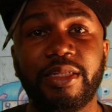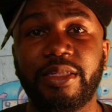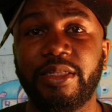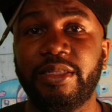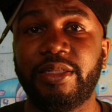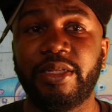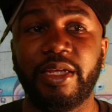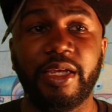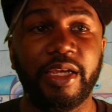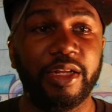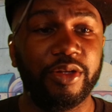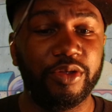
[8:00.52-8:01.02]

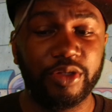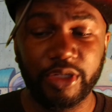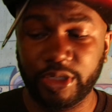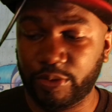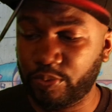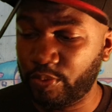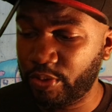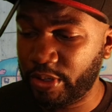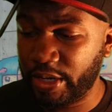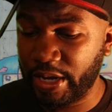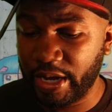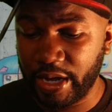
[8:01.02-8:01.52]
DJing and you
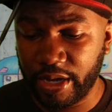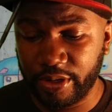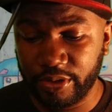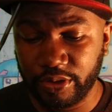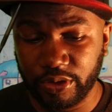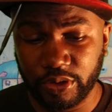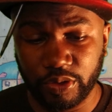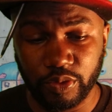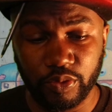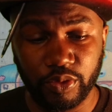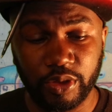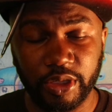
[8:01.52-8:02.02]
just want to have
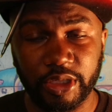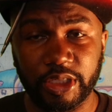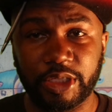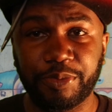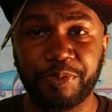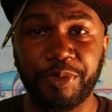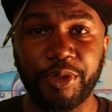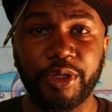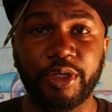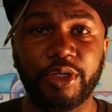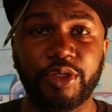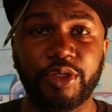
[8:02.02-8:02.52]
your 2 good
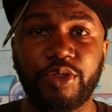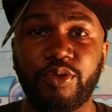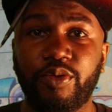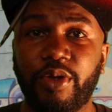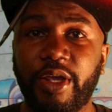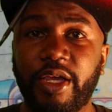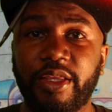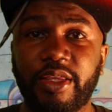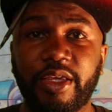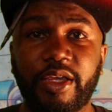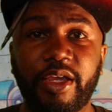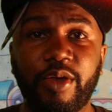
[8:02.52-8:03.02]
speakers. You don't
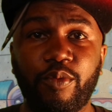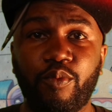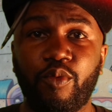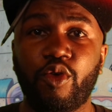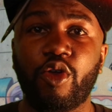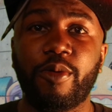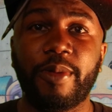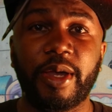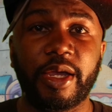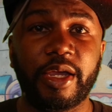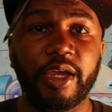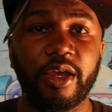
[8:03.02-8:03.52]
have to worry
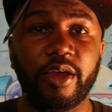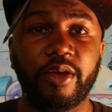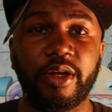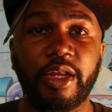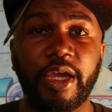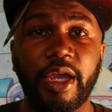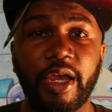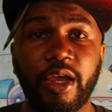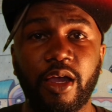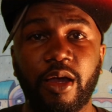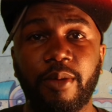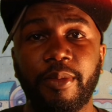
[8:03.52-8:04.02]
about carrying
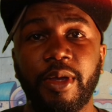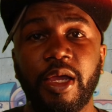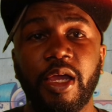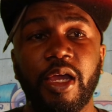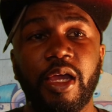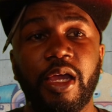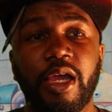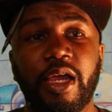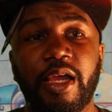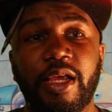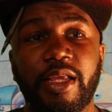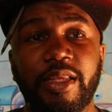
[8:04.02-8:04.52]
an amp.
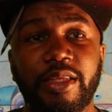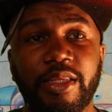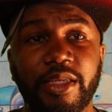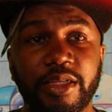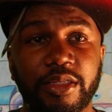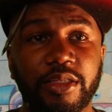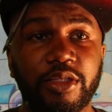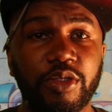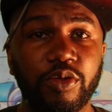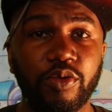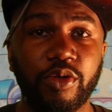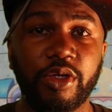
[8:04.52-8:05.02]

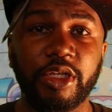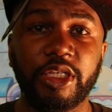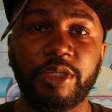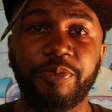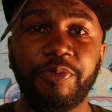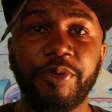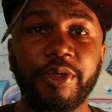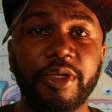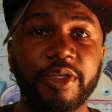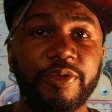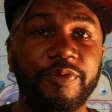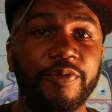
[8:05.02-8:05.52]
These are 2 good
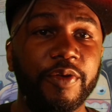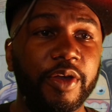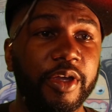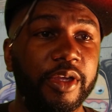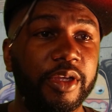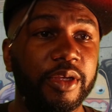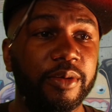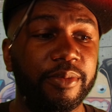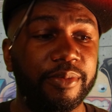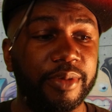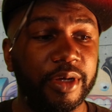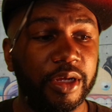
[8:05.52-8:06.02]
speakers for
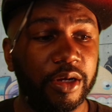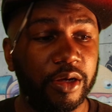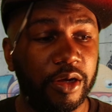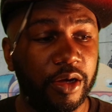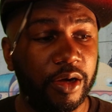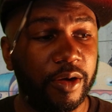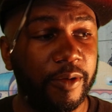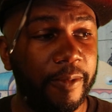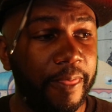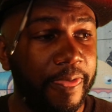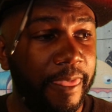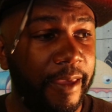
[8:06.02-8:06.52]
you. But
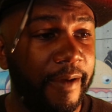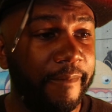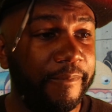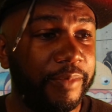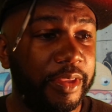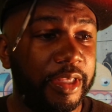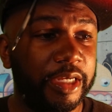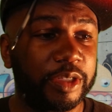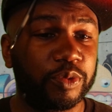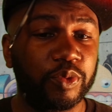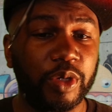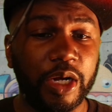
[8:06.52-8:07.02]

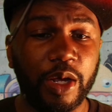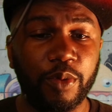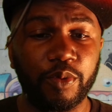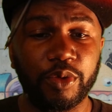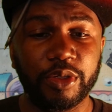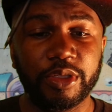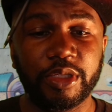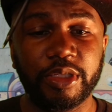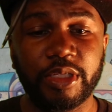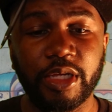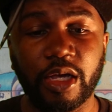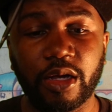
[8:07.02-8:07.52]
that's what I
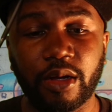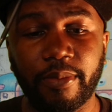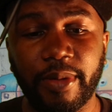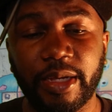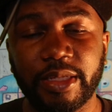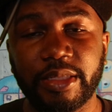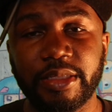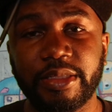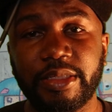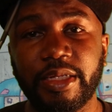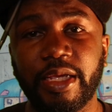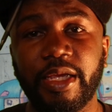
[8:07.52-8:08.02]
wanted to talk
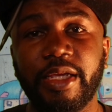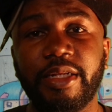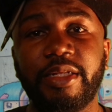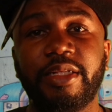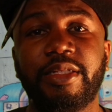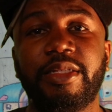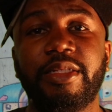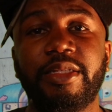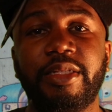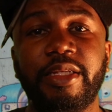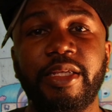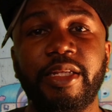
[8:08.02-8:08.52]
about today.
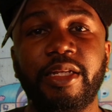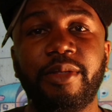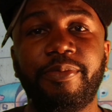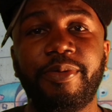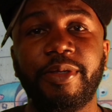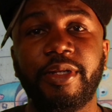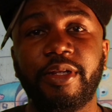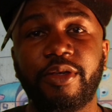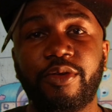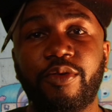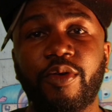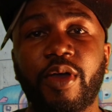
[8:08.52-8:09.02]
This is the
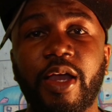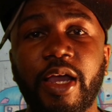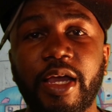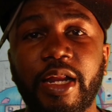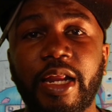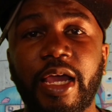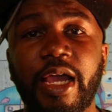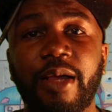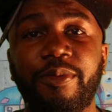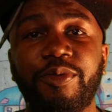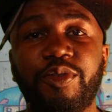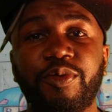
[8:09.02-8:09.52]
Independent Grind.
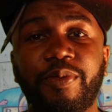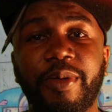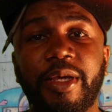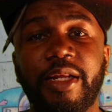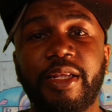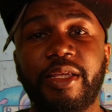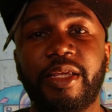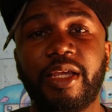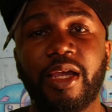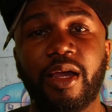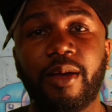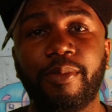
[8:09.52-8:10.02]
I am
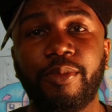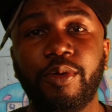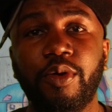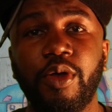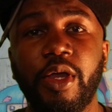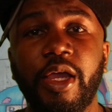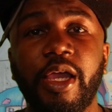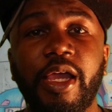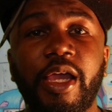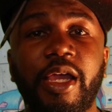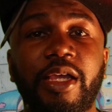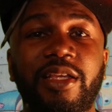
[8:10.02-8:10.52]
Dramatik Gamble.
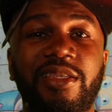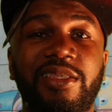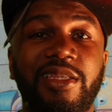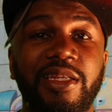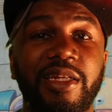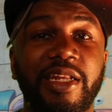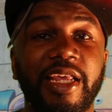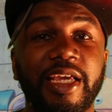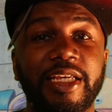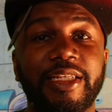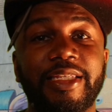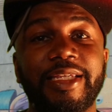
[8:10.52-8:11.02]

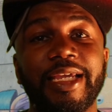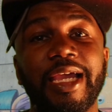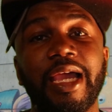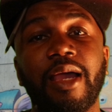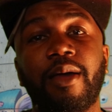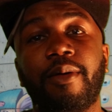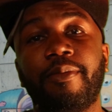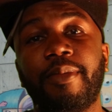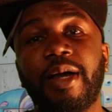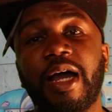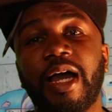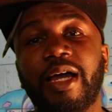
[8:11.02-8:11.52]
Until next
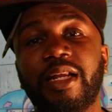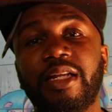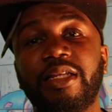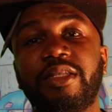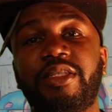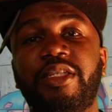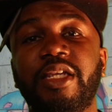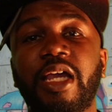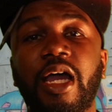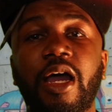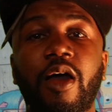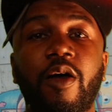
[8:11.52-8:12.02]
time, I'ma holler
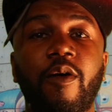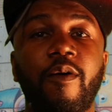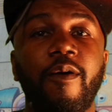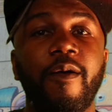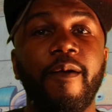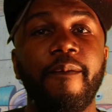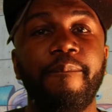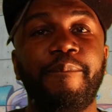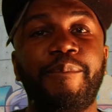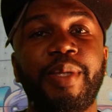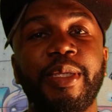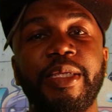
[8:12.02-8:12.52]
at y'all.
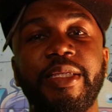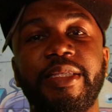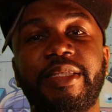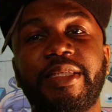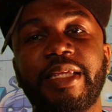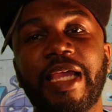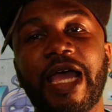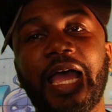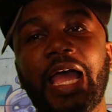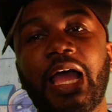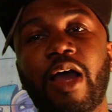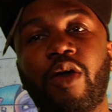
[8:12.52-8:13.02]

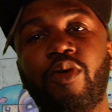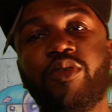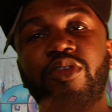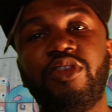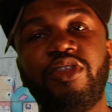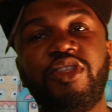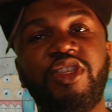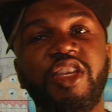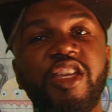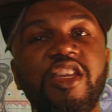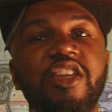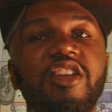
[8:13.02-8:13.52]
Peace out.
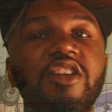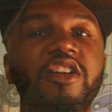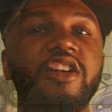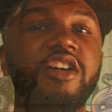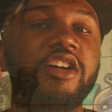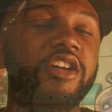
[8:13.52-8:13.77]
Yeah.